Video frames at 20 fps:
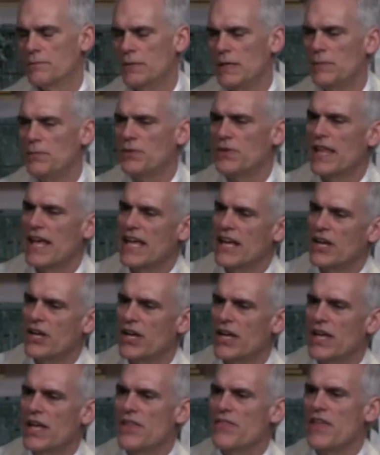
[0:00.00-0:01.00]
People that, are,
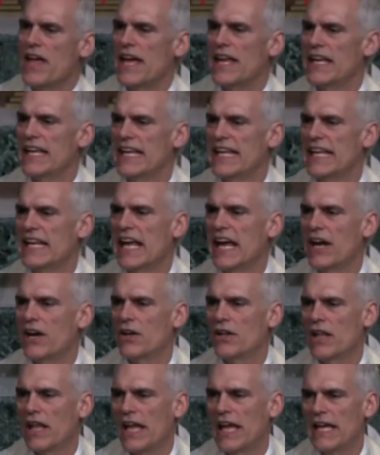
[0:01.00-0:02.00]
that in
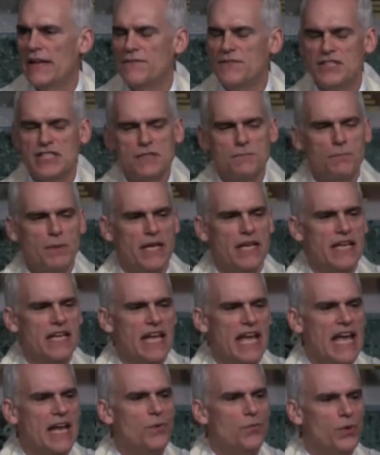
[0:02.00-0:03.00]
our life
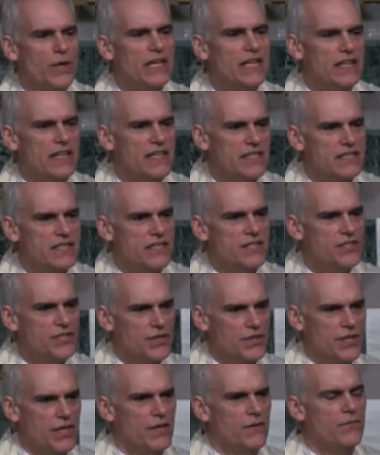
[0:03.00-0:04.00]
speak and we listen
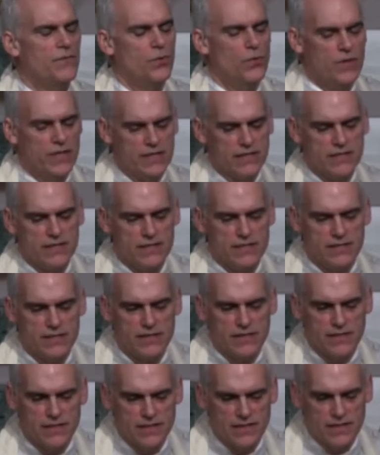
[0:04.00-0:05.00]
to their voice.
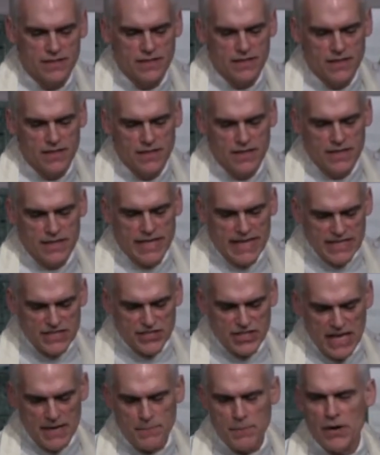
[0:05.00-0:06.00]
They
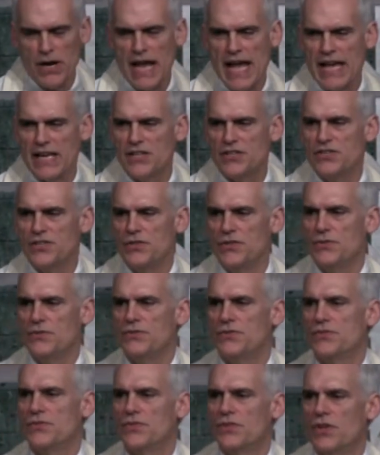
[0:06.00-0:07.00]
shape our
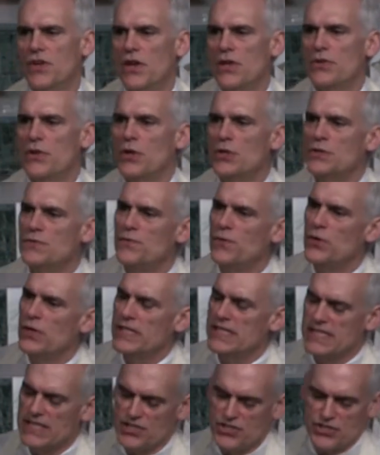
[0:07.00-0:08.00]
attitudes. Those
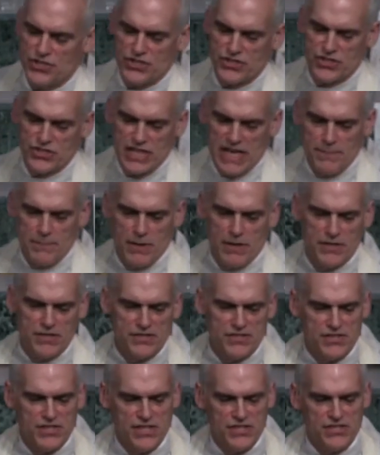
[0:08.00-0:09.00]
voices shape our
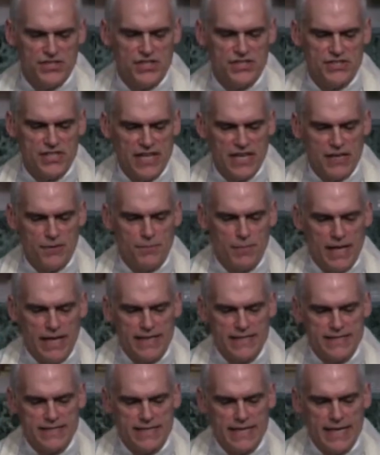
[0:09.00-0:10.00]
decisions and our
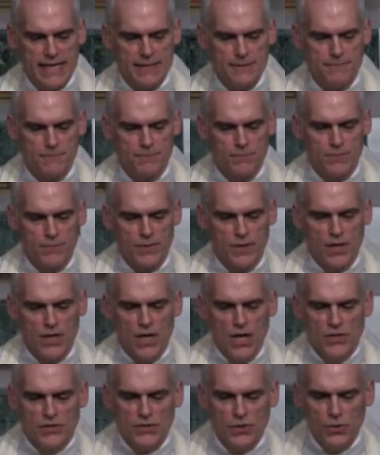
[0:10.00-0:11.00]
mindset.
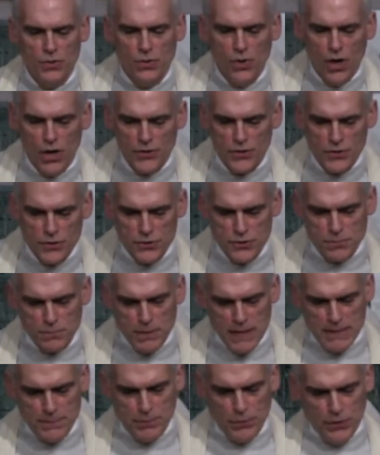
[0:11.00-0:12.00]
So, who are those
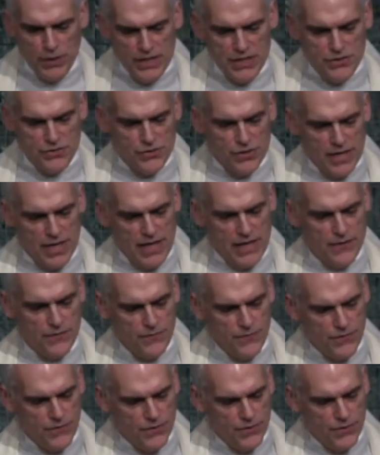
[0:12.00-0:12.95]
people in your life?